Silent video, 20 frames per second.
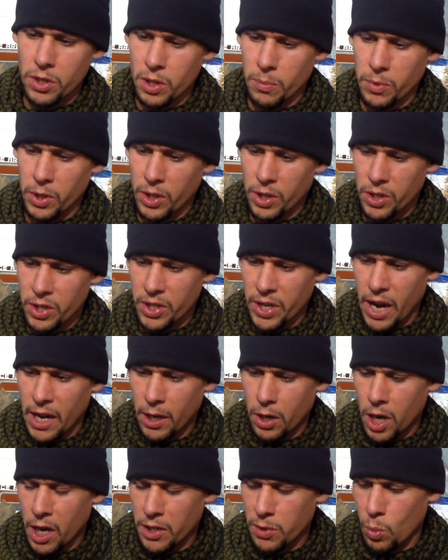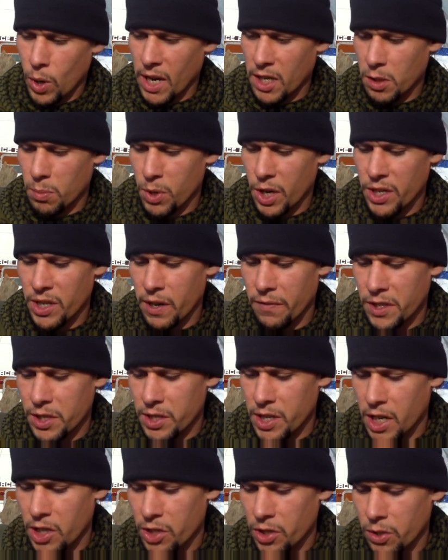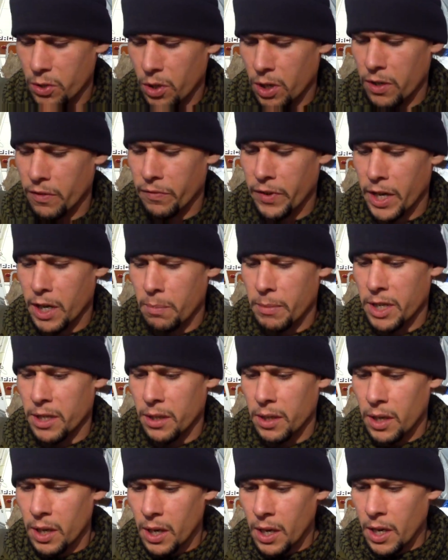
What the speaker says: something that does not cause widespread devastation to our environment,